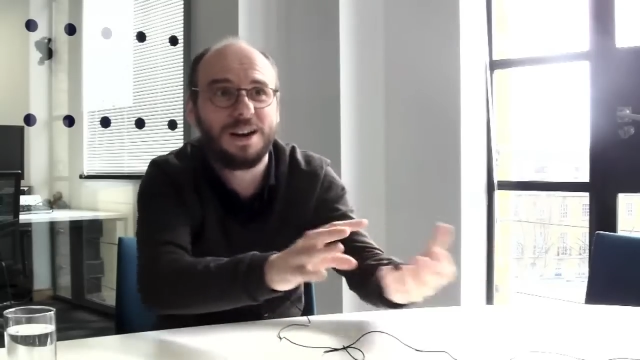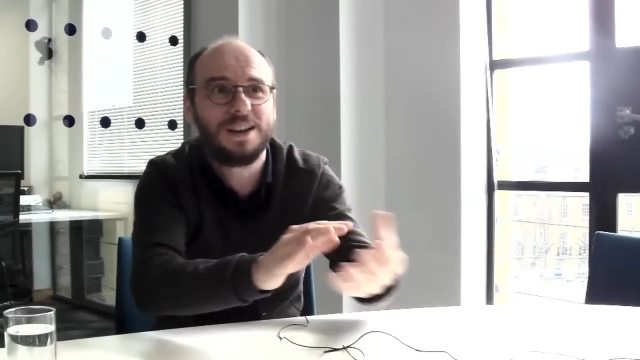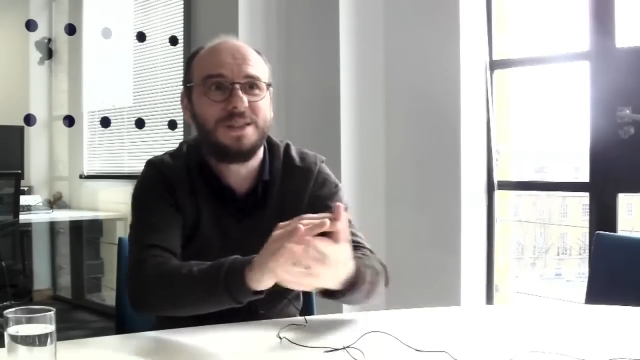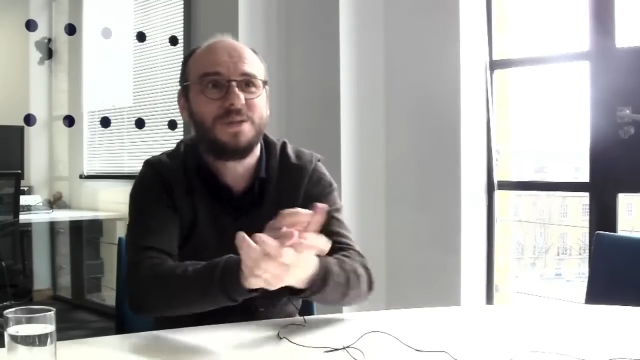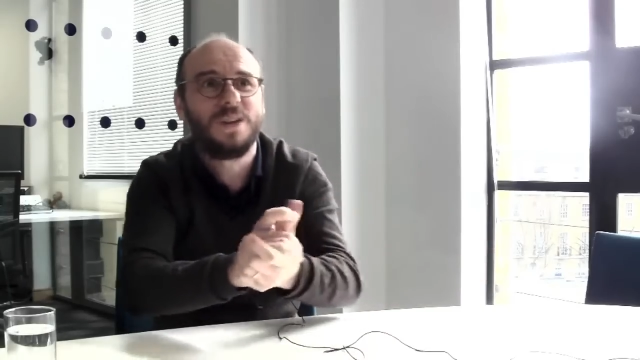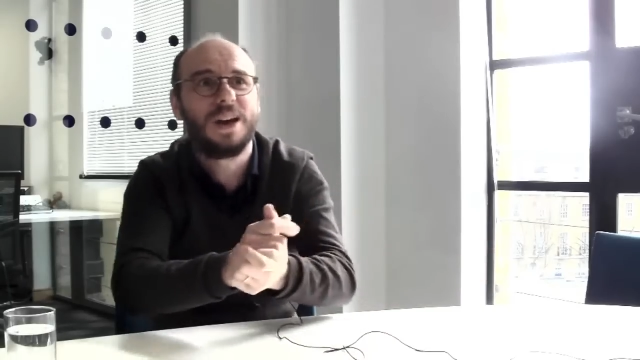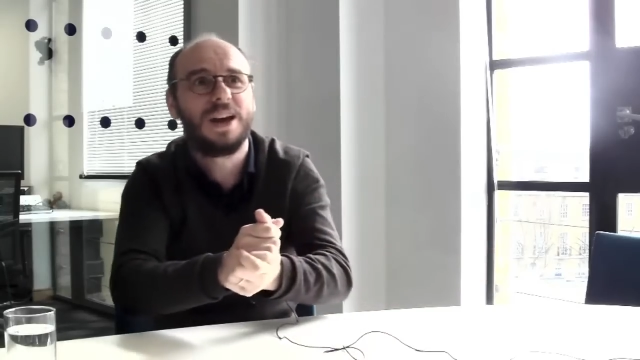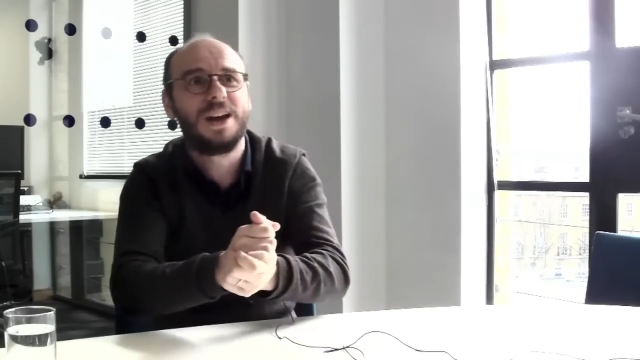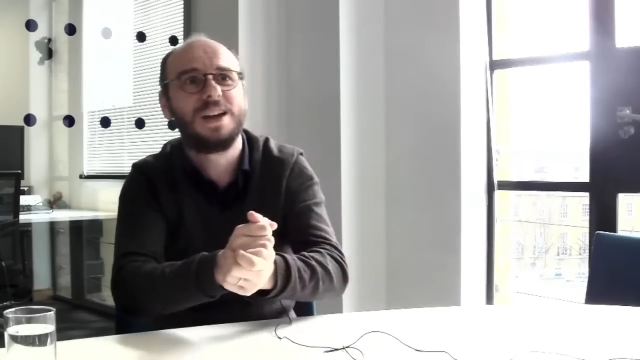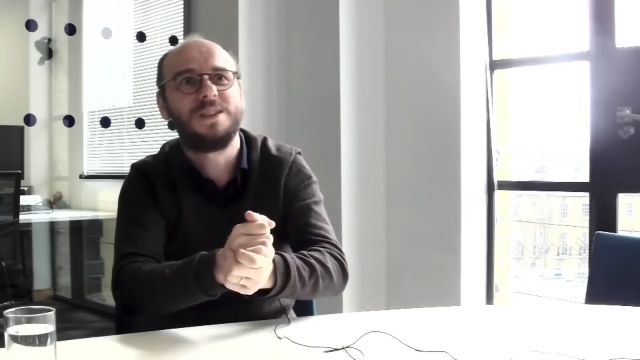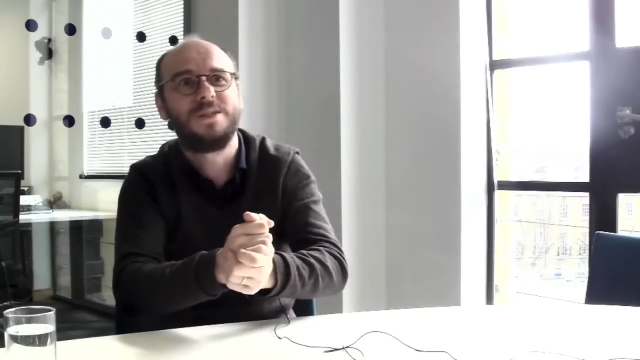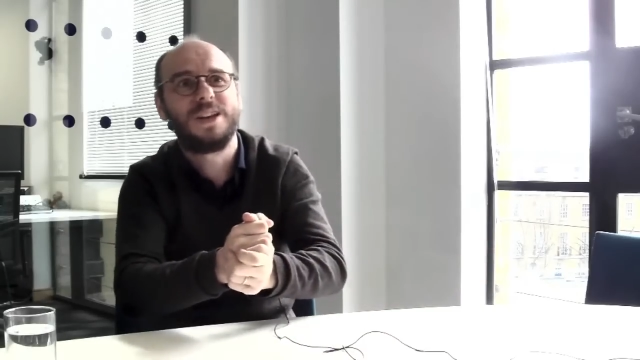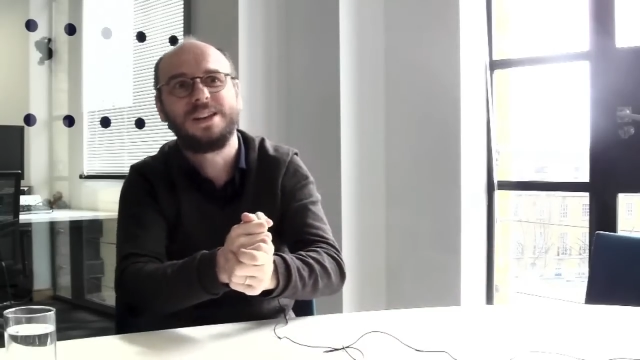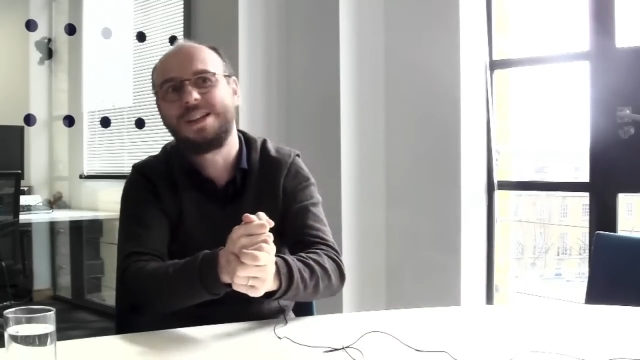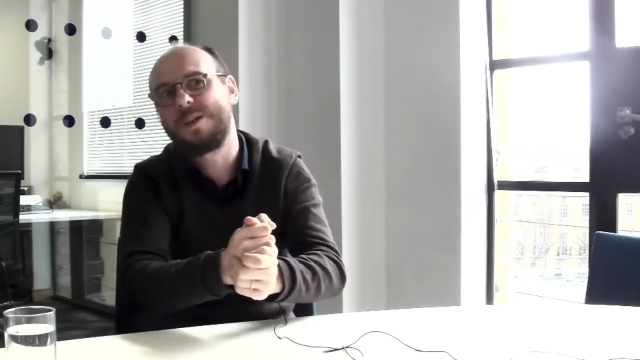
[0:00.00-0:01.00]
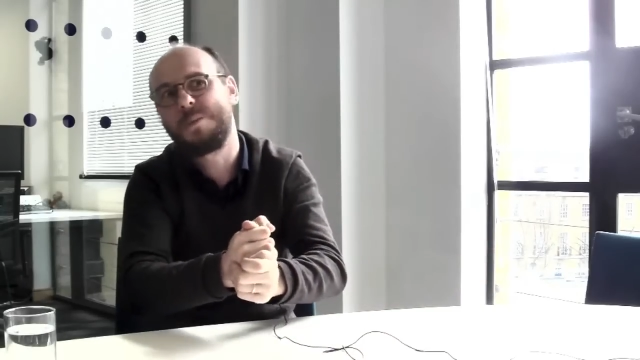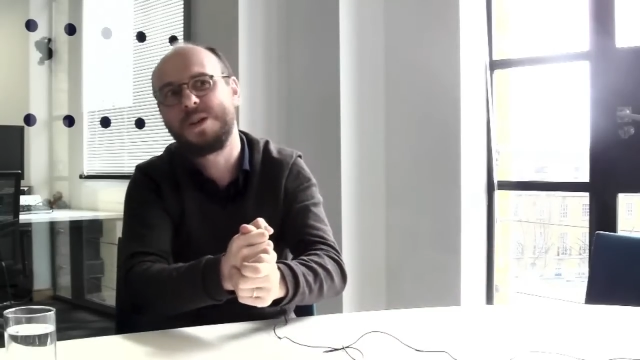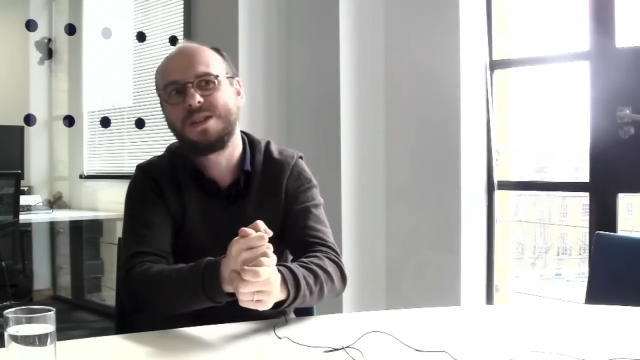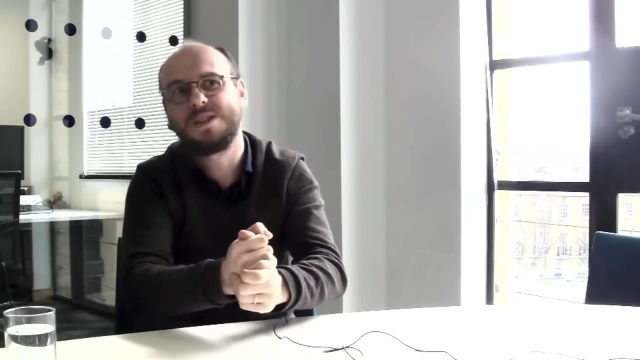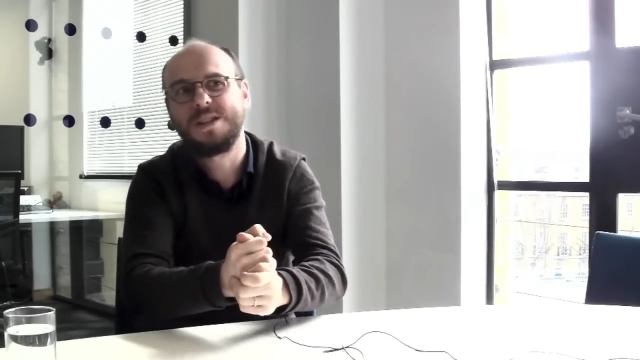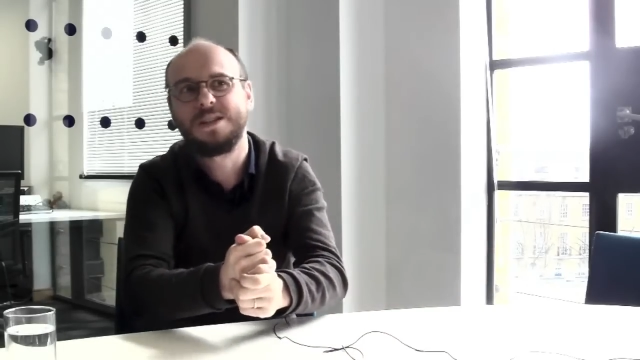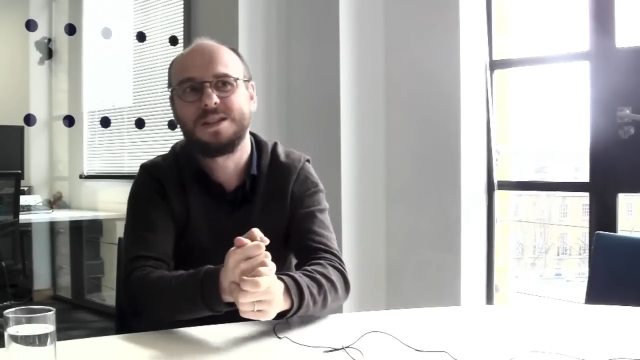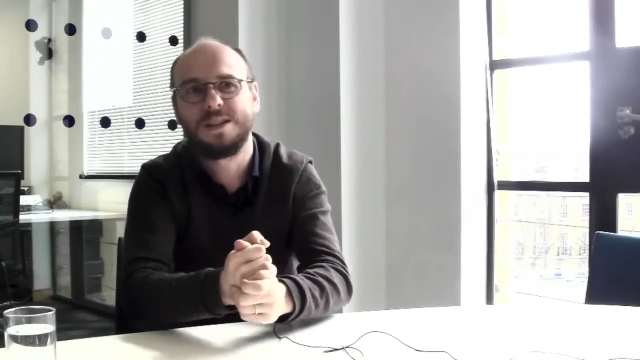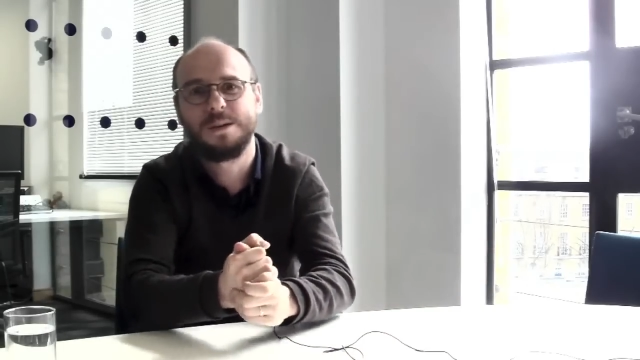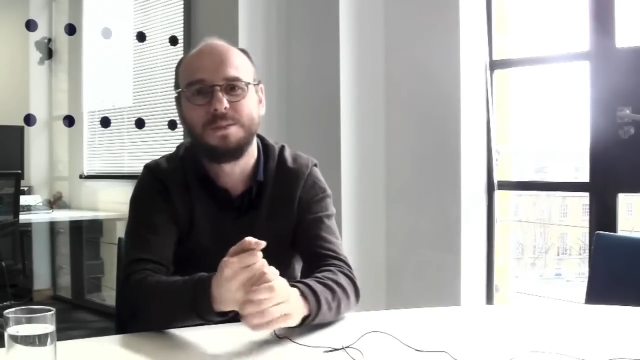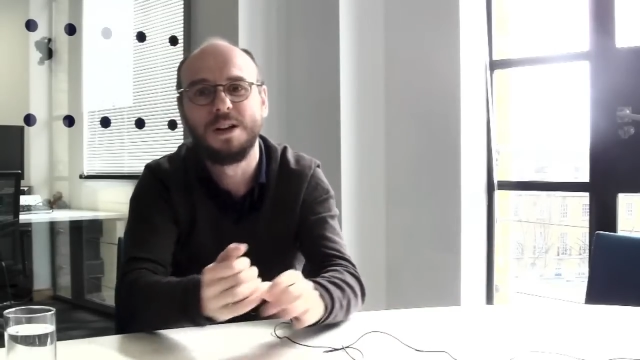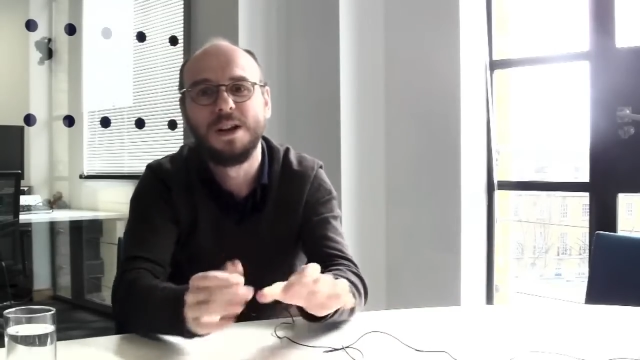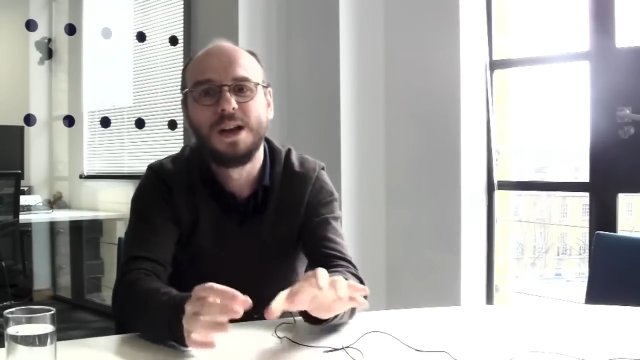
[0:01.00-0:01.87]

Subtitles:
in their database system.